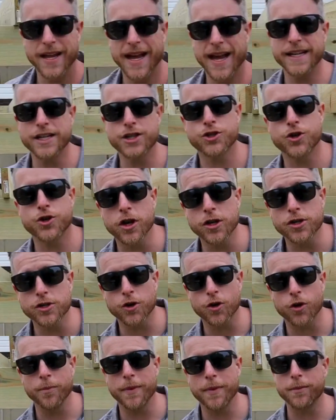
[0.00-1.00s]
Any
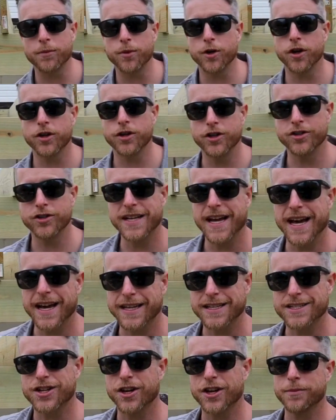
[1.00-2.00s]
structural member on your
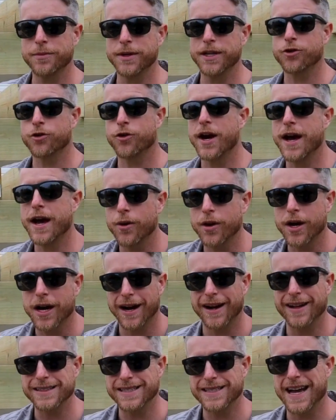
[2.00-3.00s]
deck is going to be ground
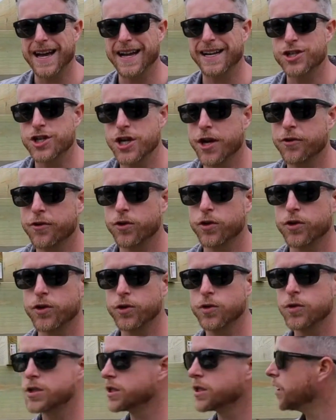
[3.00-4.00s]
contact general
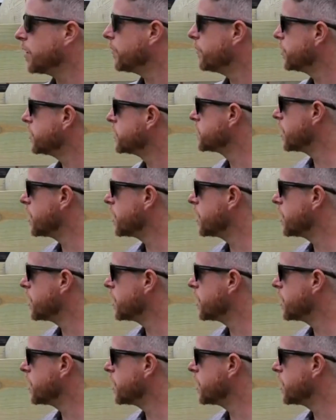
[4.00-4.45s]
use lumber.